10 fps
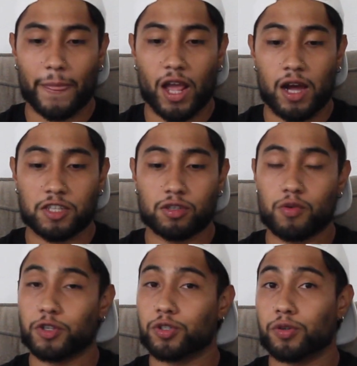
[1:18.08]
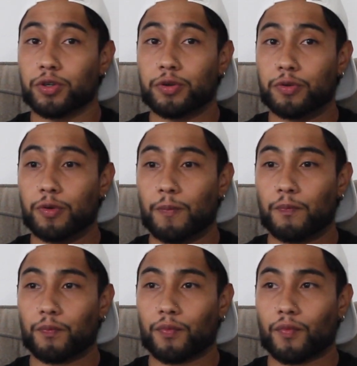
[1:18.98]
So I want to show you
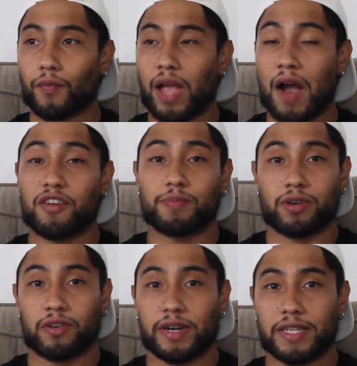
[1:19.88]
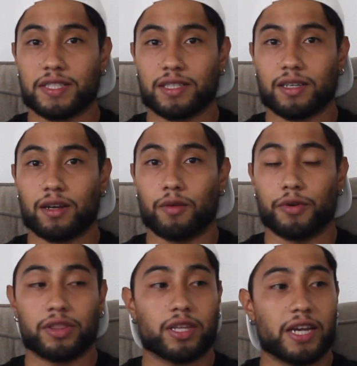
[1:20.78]
how it progressed
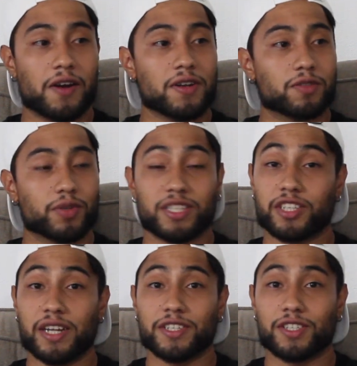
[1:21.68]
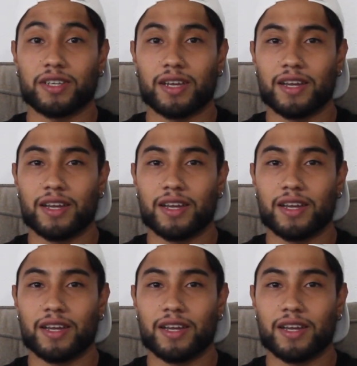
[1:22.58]
with the haircuts with this challenge.